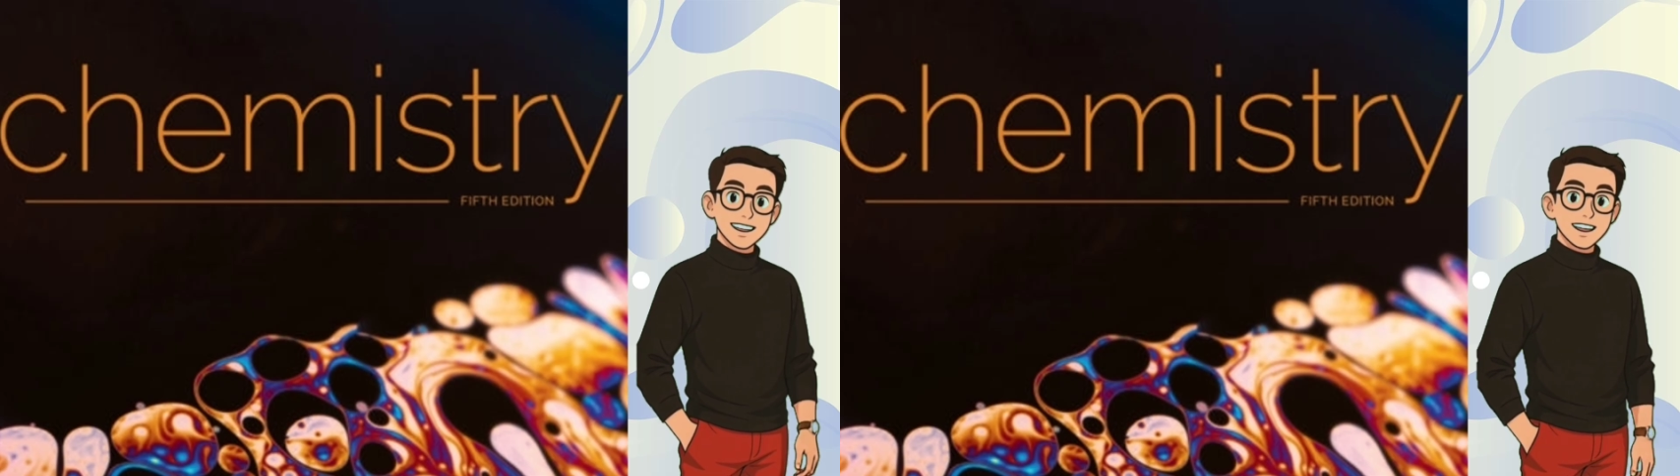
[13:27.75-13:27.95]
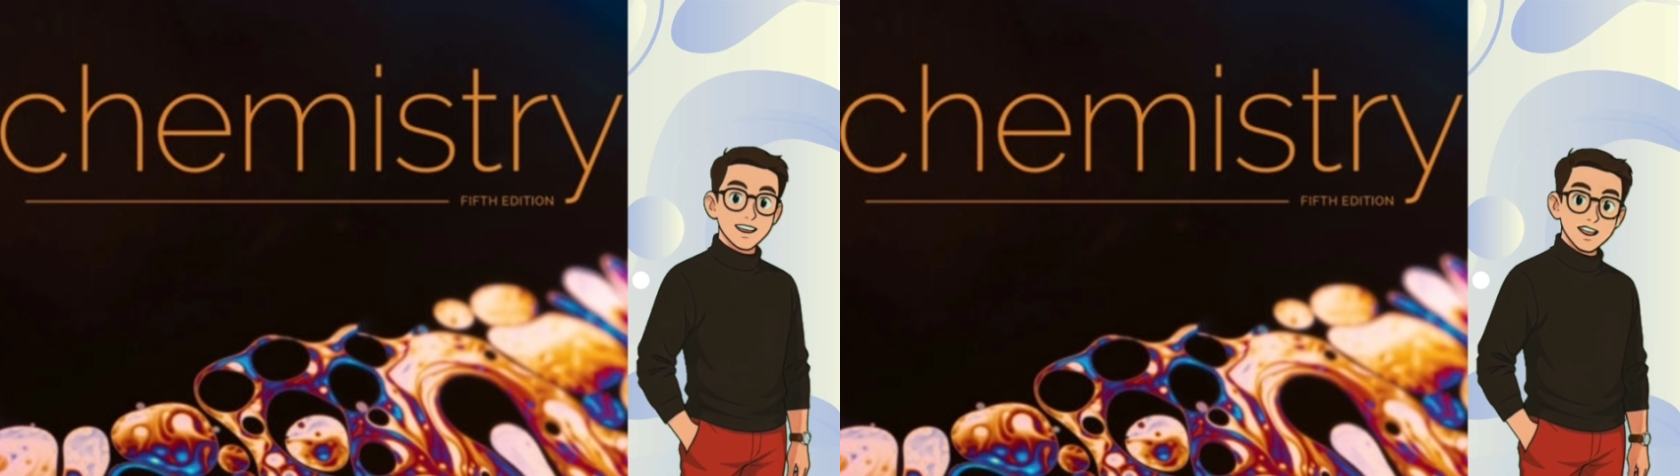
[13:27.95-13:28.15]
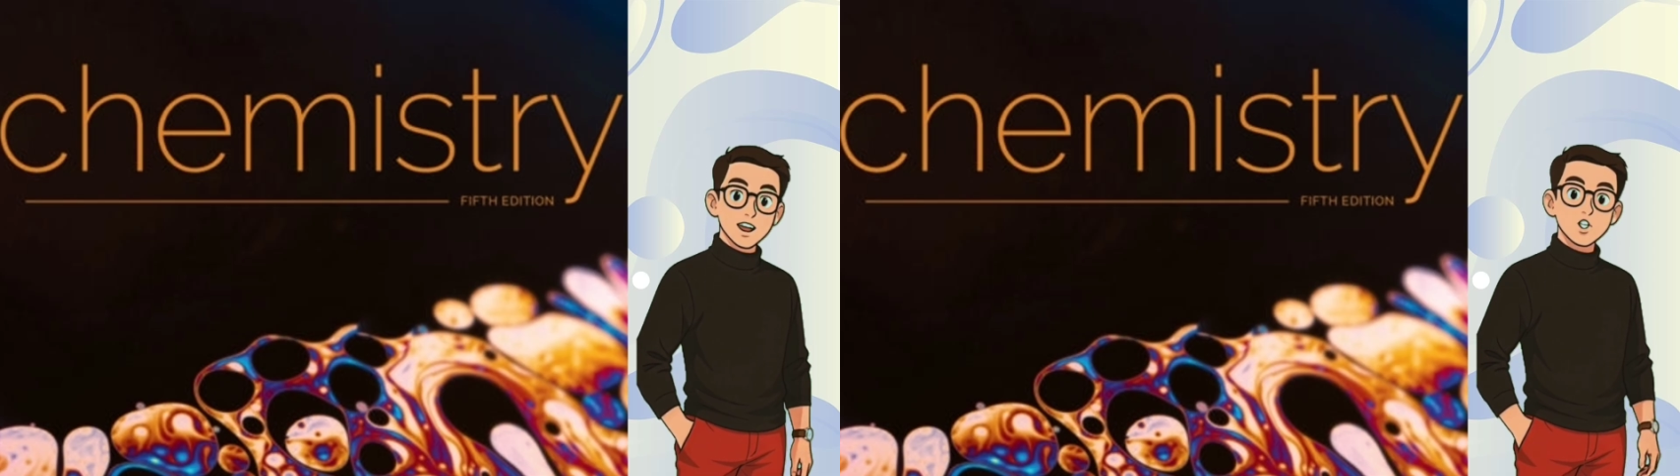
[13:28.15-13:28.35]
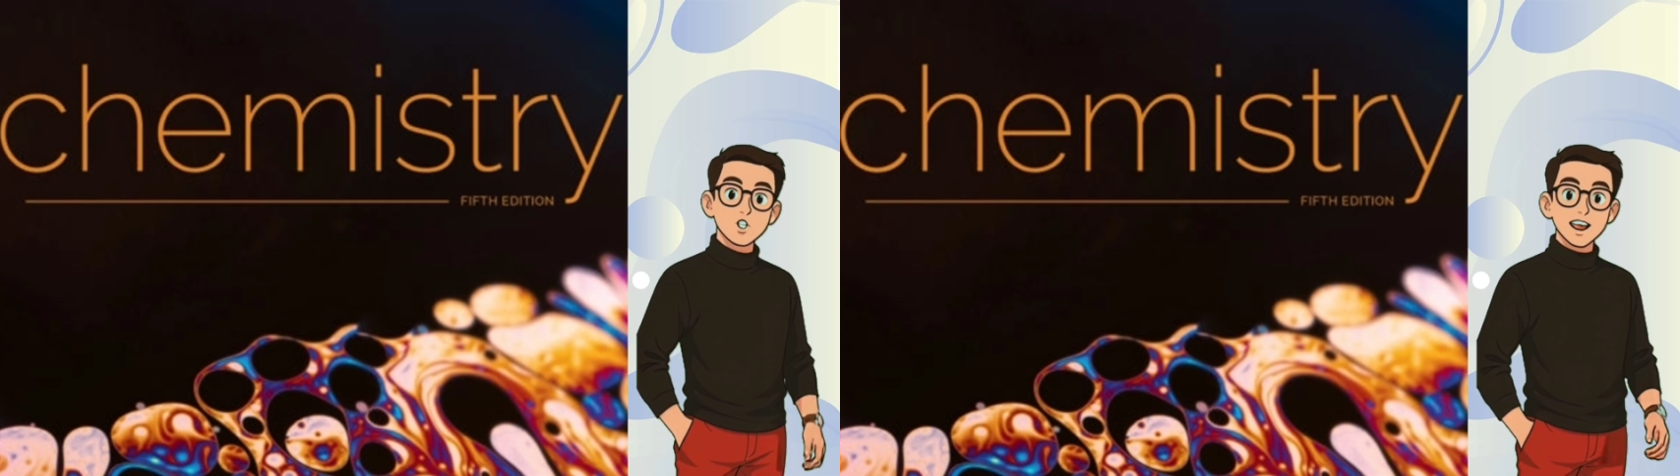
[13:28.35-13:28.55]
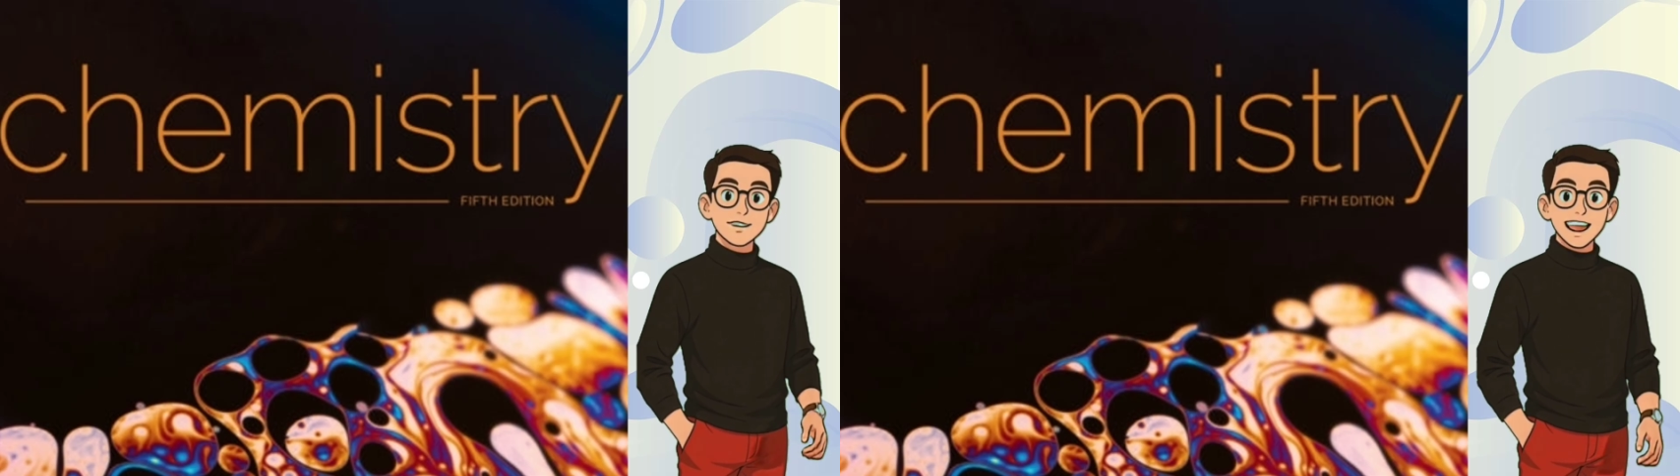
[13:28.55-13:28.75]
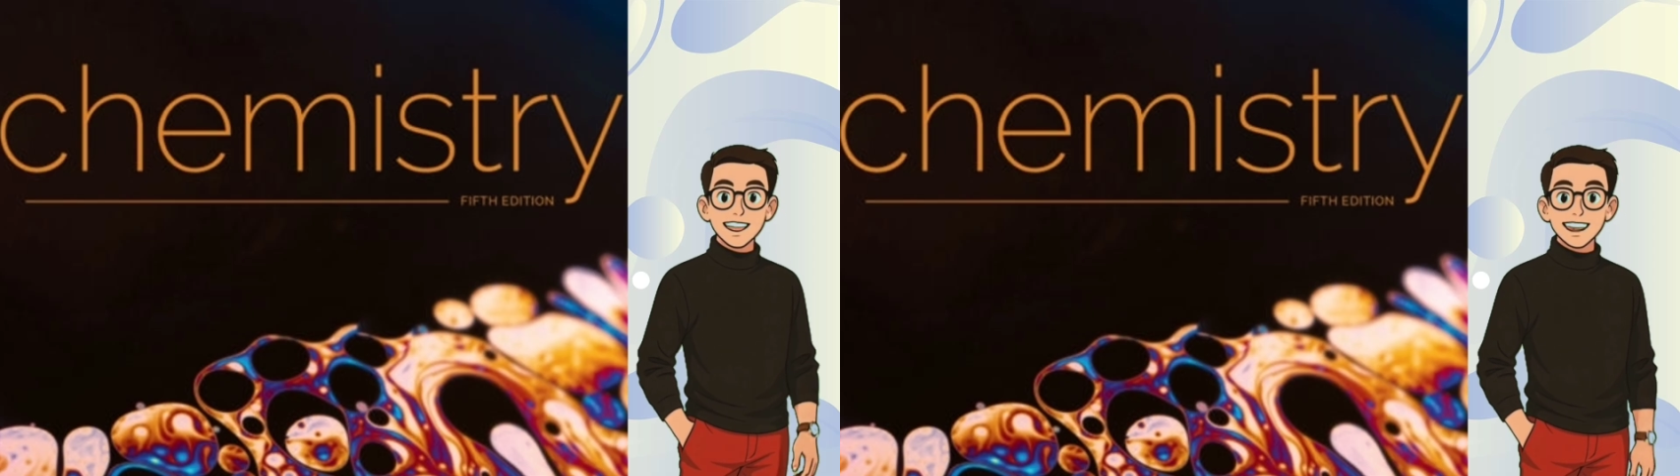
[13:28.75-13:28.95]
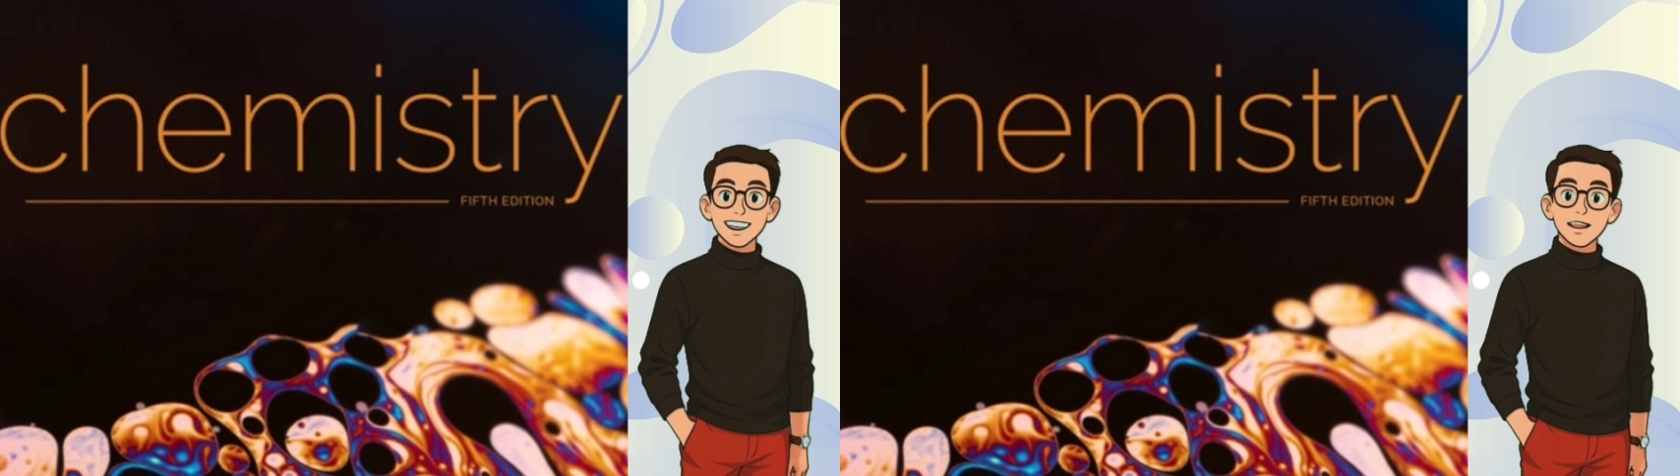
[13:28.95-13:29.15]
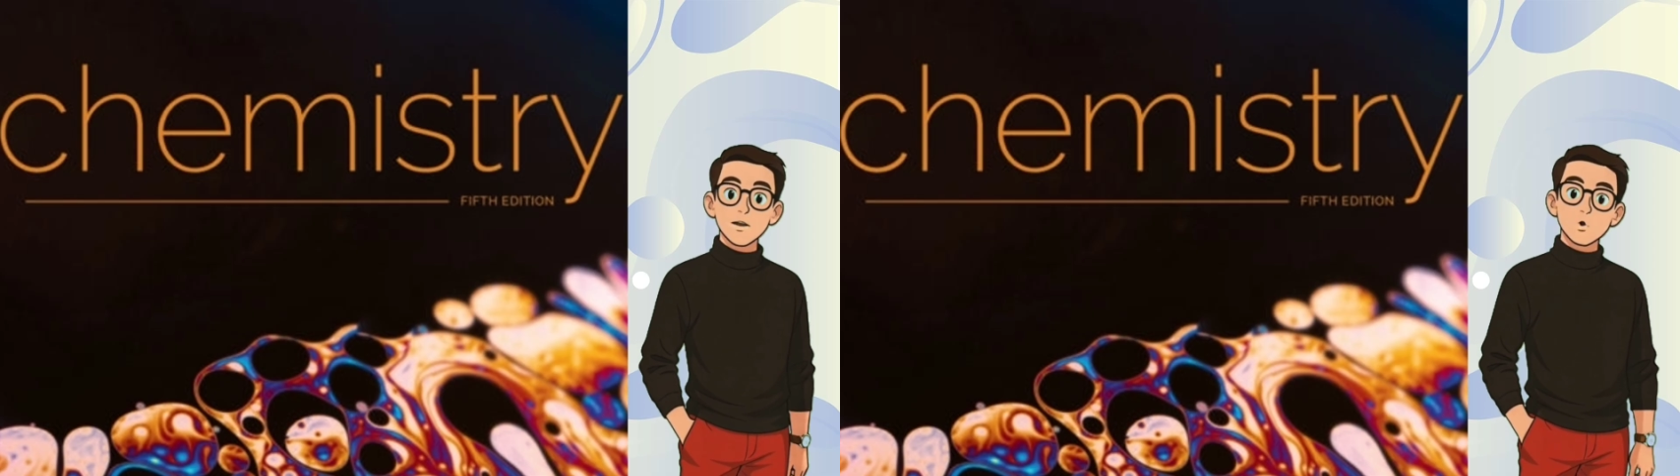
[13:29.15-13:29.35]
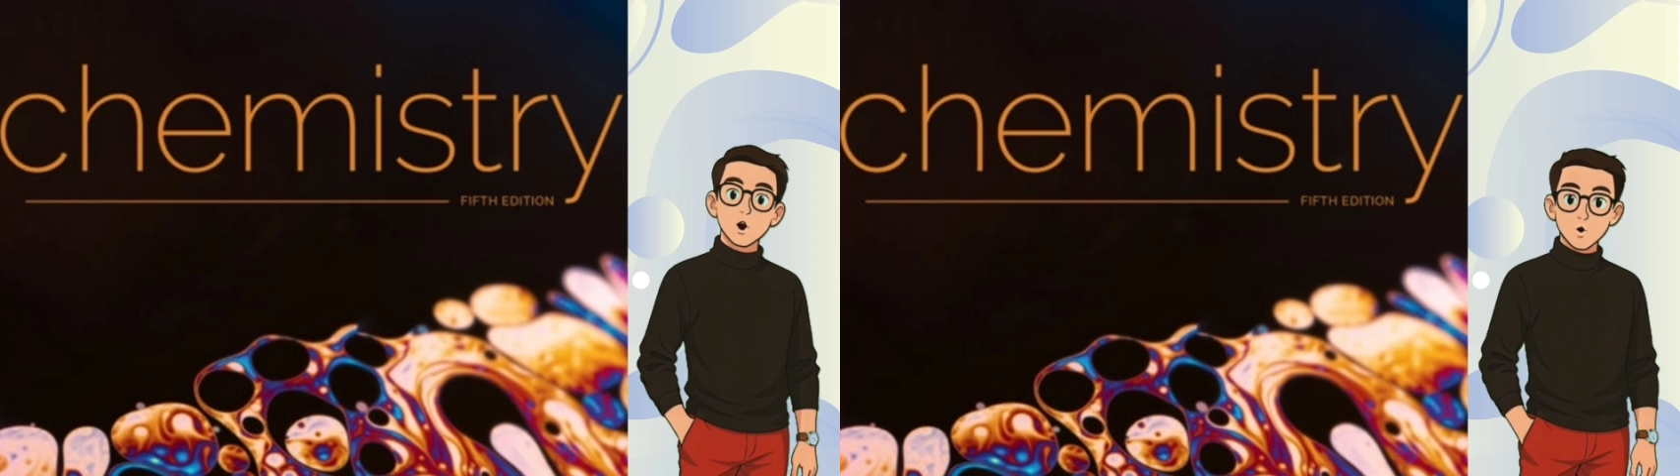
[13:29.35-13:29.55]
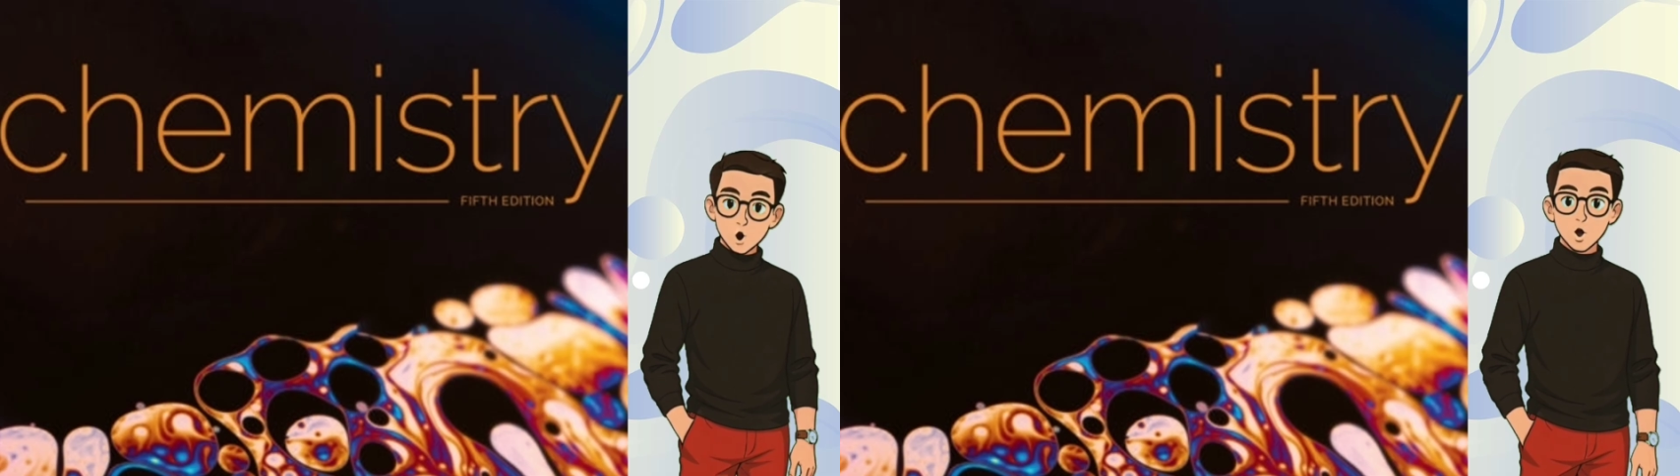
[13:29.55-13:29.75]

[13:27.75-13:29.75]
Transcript: is the closest to the nucleus